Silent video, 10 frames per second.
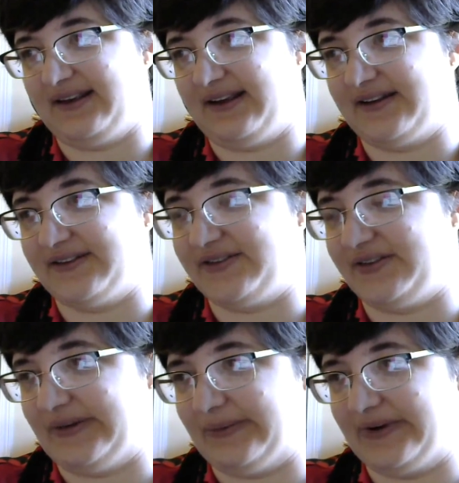onto
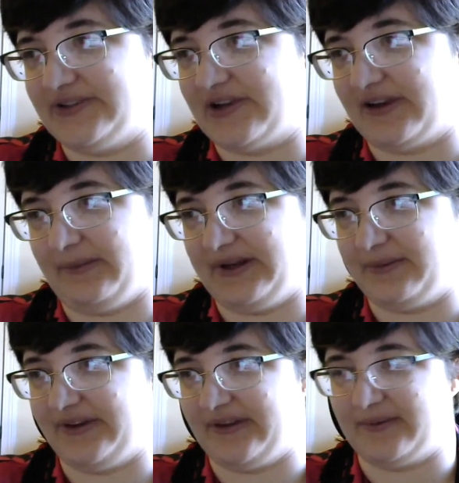a Word document and
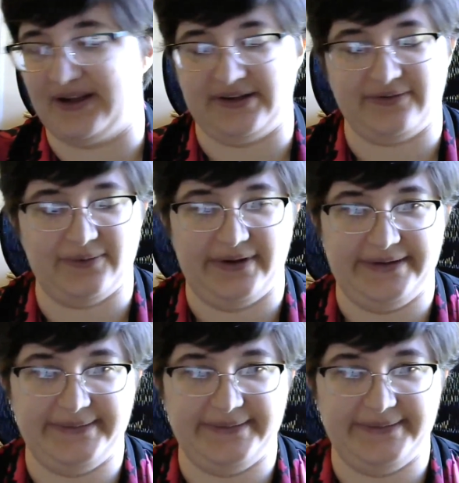print them out if you want.